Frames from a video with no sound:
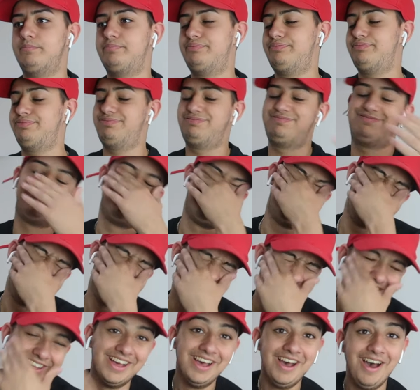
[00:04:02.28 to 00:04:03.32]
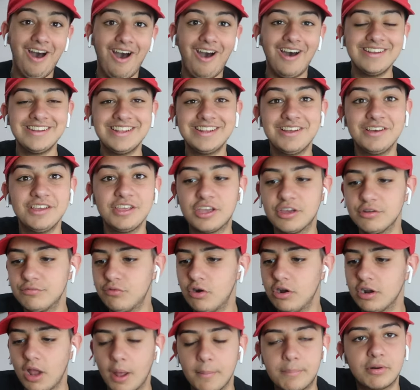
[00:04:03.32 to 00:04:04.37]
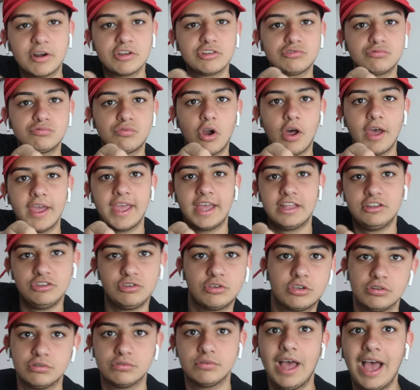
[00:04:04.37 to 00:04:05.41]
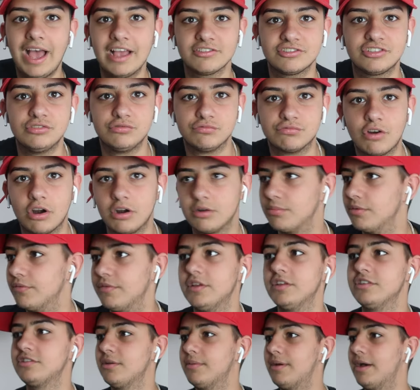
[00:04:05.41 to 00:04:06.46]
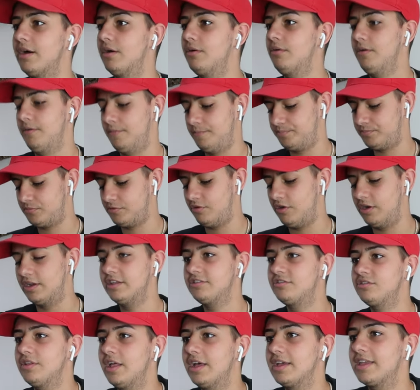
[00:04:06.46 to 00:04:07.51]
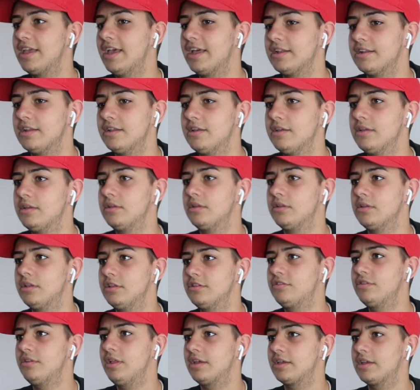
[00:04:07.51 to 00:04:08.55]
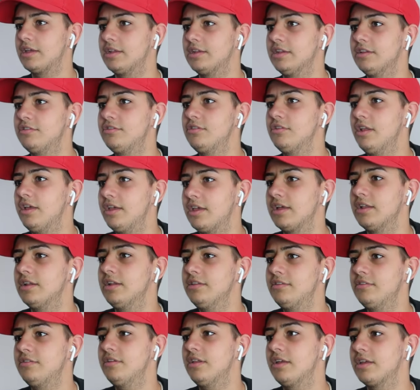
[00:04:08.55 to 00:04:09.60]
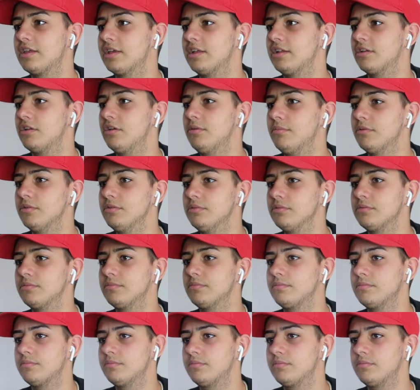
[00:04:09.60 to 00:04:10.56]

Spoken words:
I didn't know you could run. I press right and you can actually run with it somehow. Right, let's do that again. Let's do that again. Let's do that again. Let's do that again. Come on.